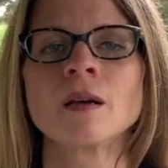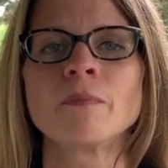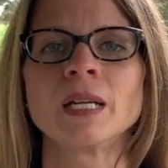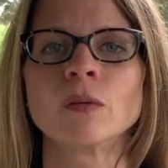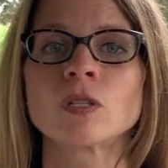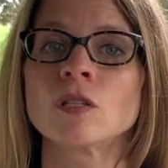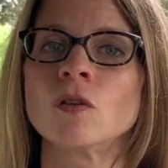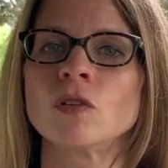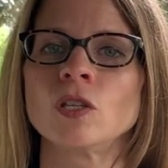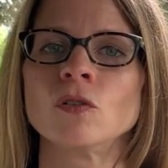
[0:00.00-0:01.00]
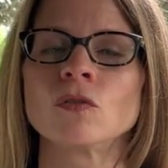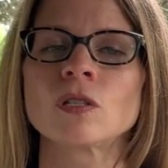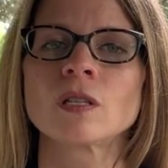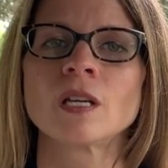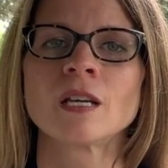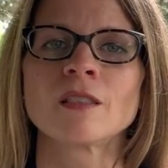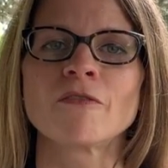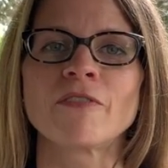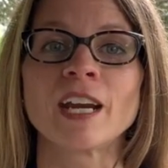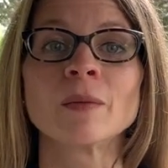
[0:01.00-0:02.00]
but it was no use. The
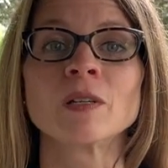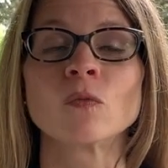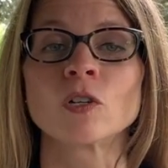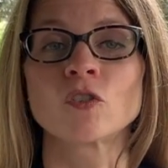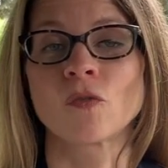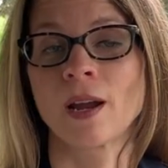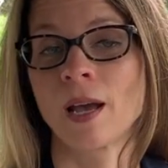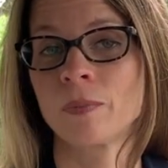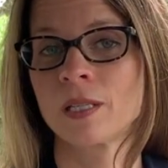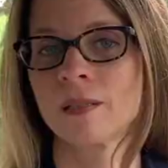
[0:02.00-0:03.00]
firemen were trapped.